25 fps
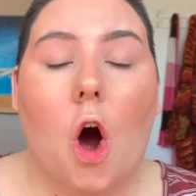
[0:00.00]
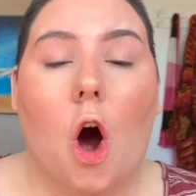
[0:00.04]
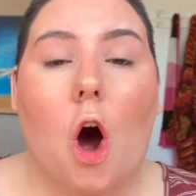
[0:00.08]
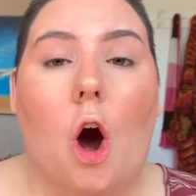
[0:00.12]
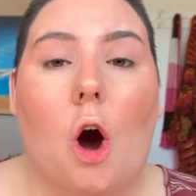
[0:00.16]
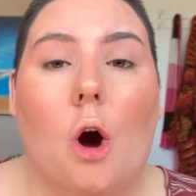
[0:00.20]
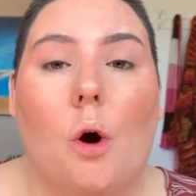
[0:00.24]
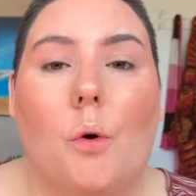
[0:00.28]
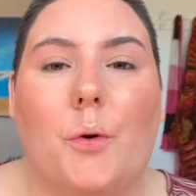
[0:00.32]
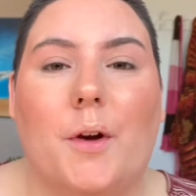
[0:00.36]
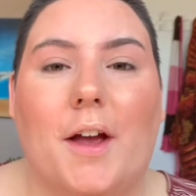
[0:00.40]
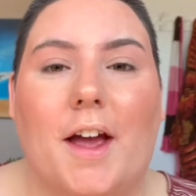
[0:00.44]

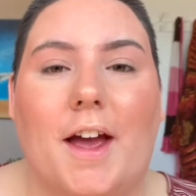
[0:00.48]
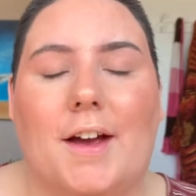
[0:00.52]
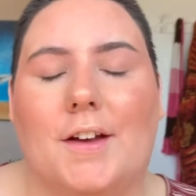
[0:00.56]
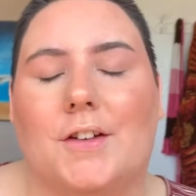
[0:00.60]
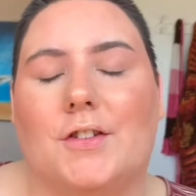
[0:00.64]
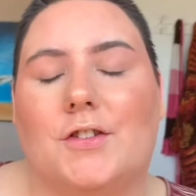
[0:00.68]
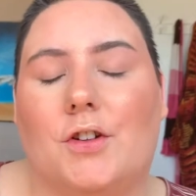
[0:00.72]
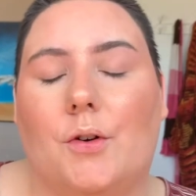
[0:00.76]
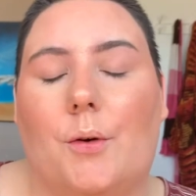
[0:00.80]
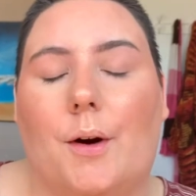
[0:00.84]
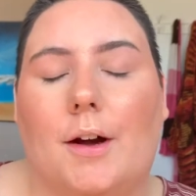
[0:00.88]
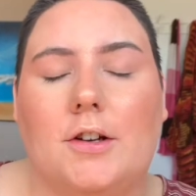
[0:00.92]
Okay,
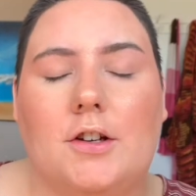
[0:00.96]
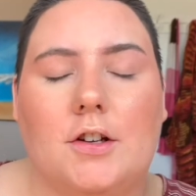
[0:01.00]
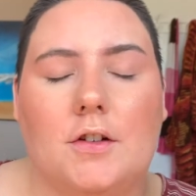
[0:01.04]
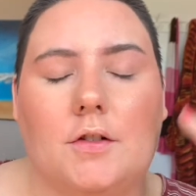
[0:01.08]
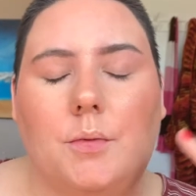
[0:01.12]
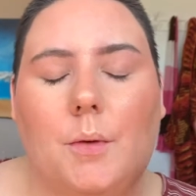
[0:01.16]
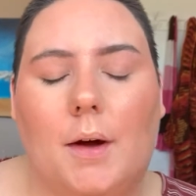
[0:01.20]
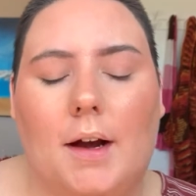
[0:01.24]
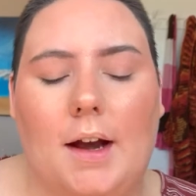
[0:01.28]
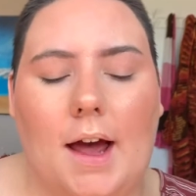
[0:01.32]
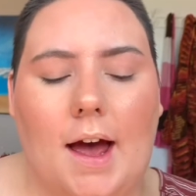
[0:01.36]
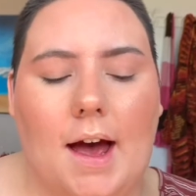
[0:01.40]
so I just
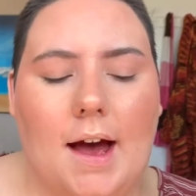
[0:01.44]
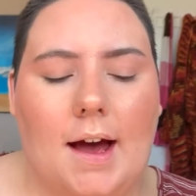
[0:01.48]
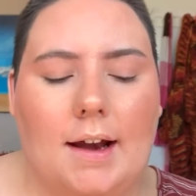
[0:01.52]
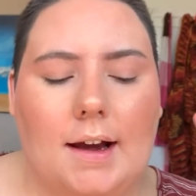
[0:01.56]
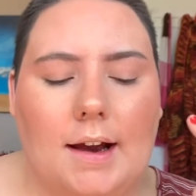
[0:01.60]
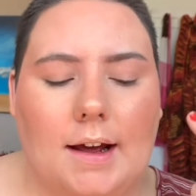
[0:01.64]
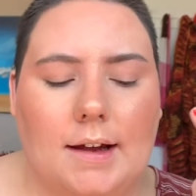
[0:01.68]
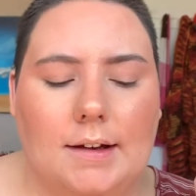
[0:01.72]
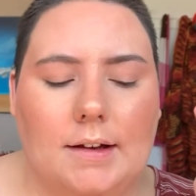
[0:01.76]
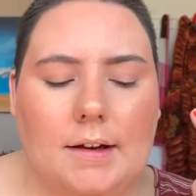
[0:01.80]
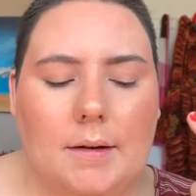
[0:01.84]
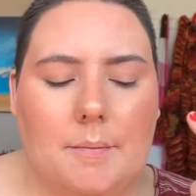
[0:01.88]
went ahead
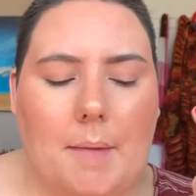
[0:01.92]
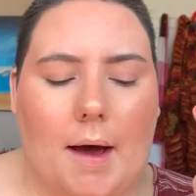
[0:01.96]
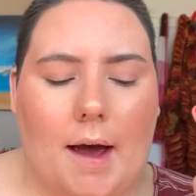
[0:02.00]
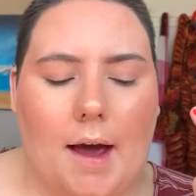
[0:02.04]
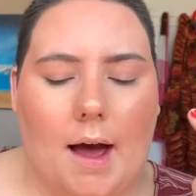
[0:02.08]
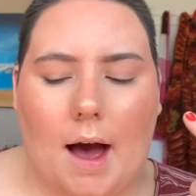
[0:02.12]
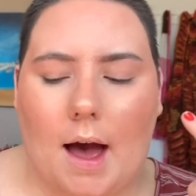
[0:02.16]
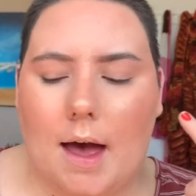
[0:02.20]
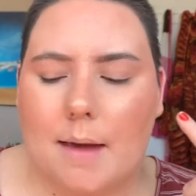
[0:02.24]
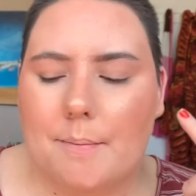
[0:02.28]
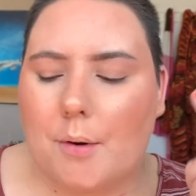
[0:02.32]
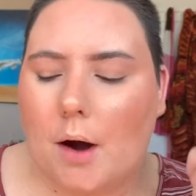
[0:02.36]
and did my
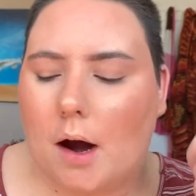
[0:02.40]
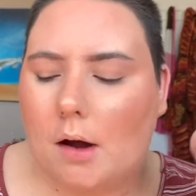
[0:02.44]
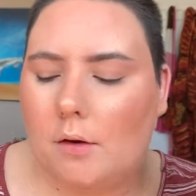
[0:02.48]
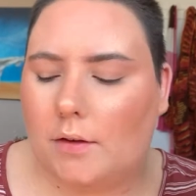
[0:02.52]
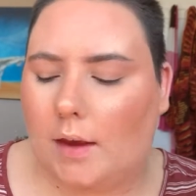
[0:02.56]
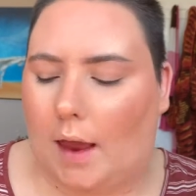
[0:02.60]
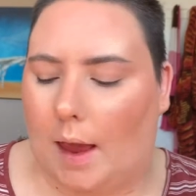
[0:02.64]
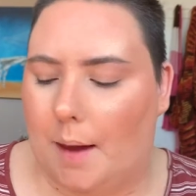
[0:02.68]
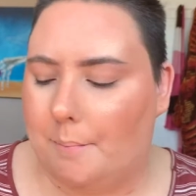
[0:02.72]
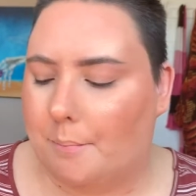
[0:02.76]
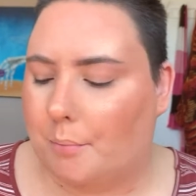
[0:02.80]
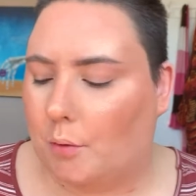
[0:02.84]
eyebrows
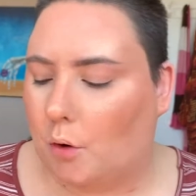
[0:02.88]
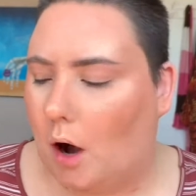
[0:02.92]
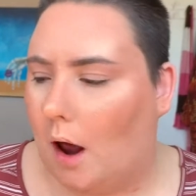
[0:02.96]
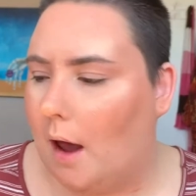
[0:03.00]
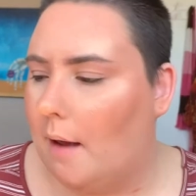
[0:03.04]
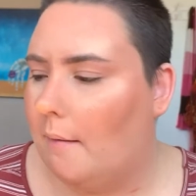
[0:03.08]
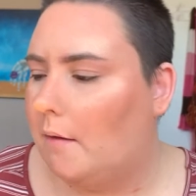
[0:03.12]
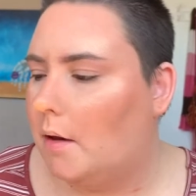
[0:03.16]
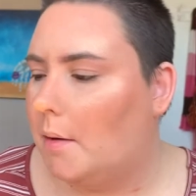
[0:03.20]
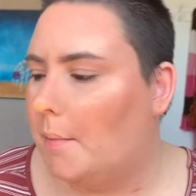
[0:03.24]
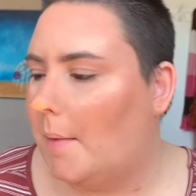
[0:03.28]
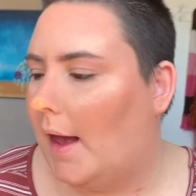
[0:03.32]
and
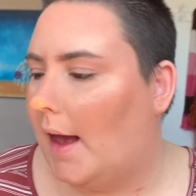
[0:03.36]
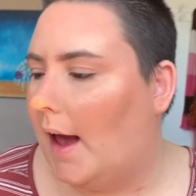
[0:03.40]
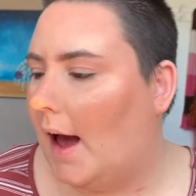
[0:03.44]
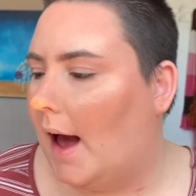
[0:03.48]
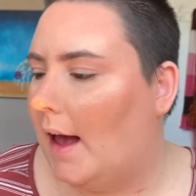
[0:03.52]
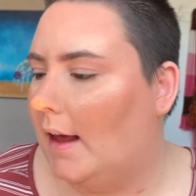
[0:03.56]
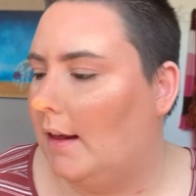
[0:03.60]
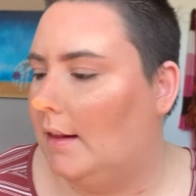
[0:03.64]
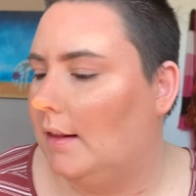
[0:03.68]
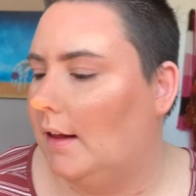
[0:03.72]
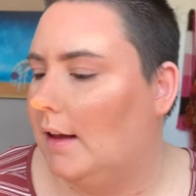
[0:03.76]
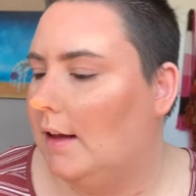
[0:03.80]
primed my
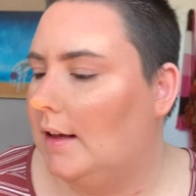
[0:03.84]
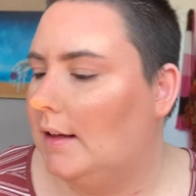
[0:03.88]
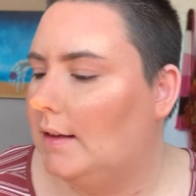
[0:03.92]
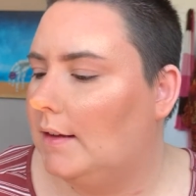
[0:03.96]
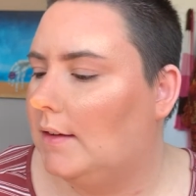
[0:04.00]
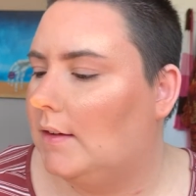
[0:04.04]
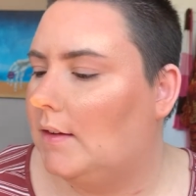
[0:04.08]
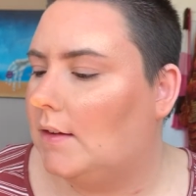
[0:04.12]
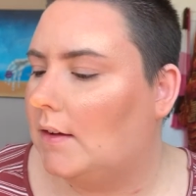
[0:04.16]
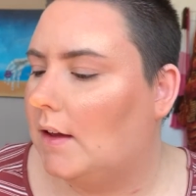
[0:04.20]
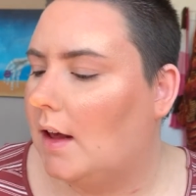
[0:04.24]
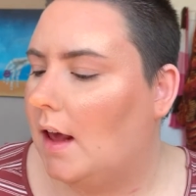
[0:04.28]

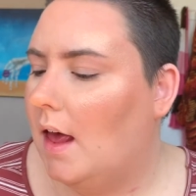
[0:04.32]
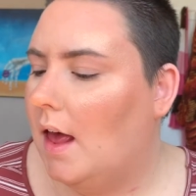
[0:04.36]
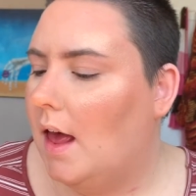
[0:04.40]
eyelids.